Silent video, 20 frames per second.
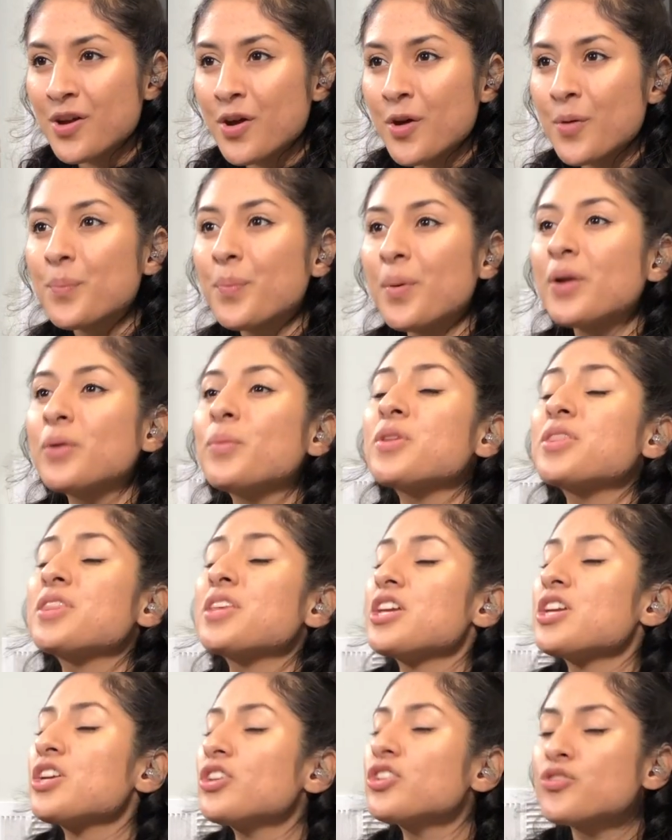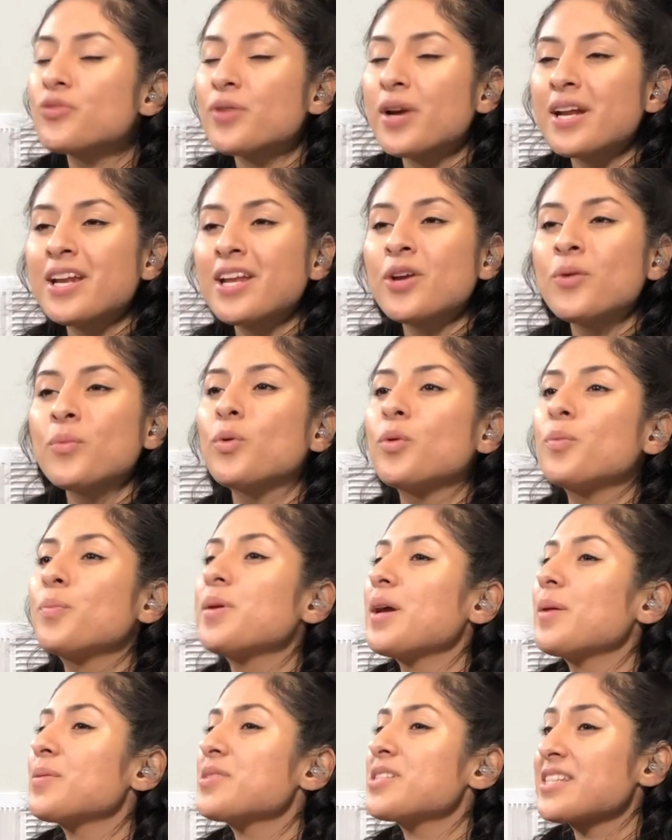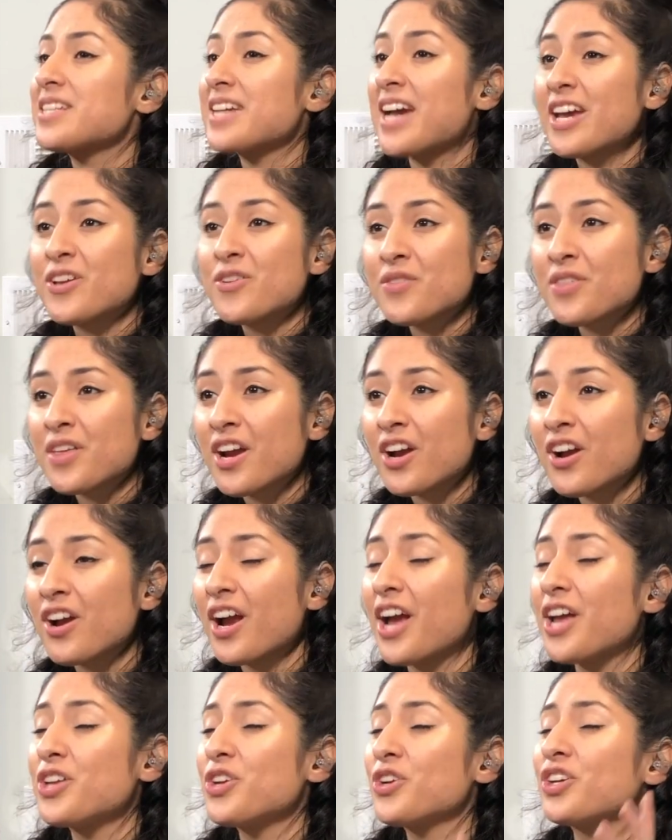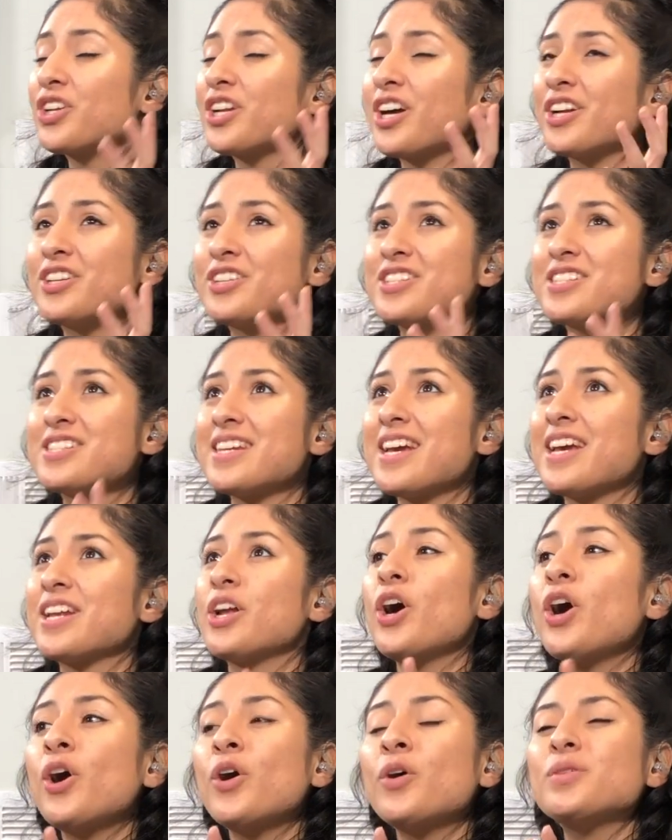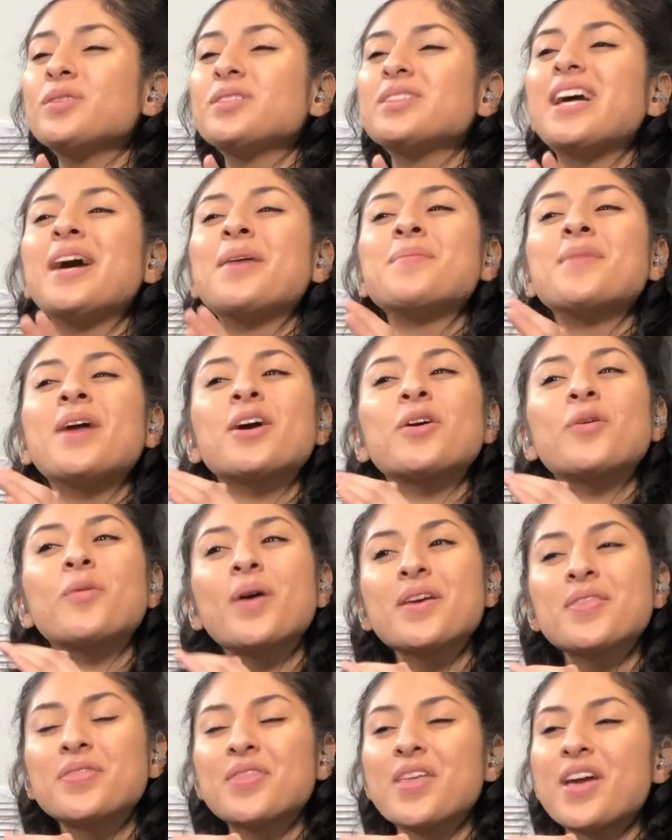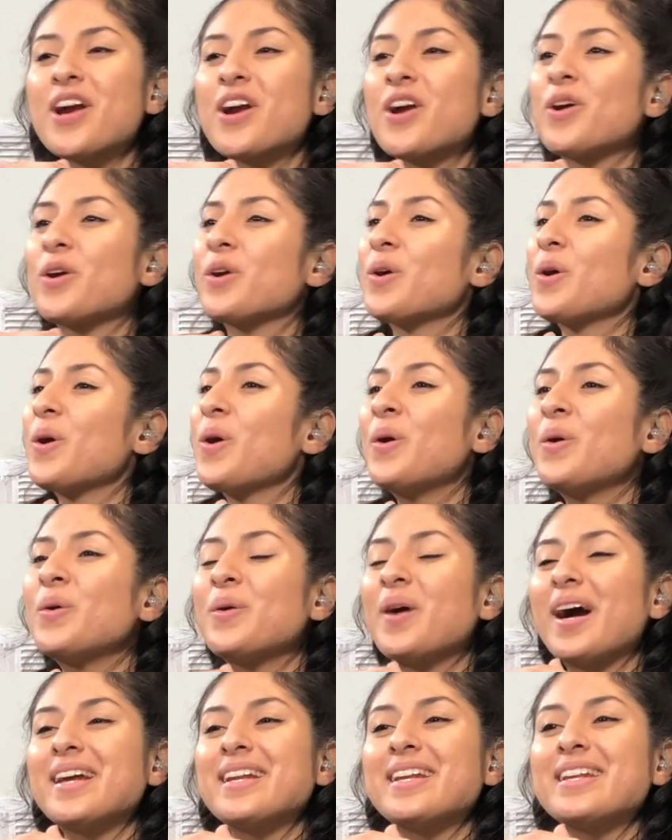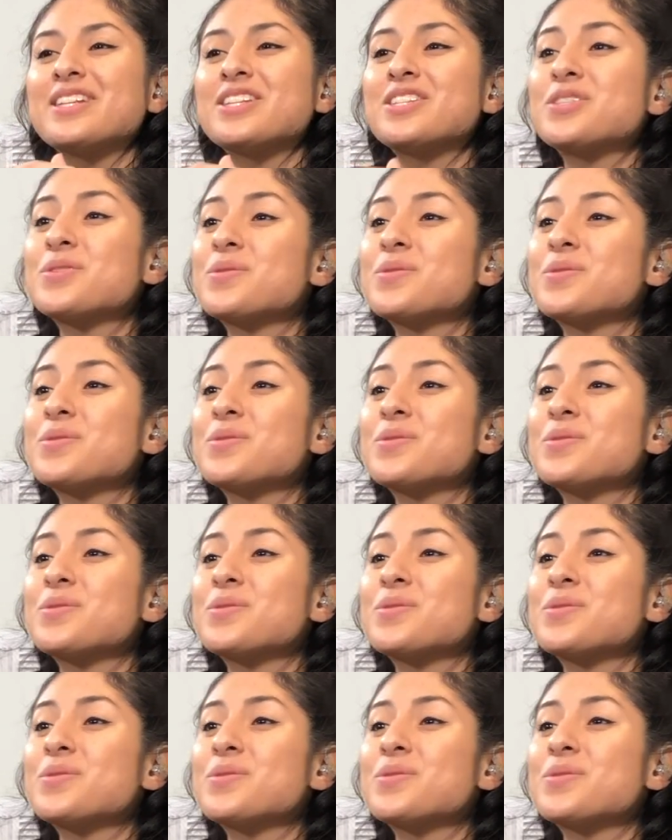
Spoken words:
but with ear training, we'll be able to get you there and you're gonna understand, oh, I'm not quite there, or oh, I need to do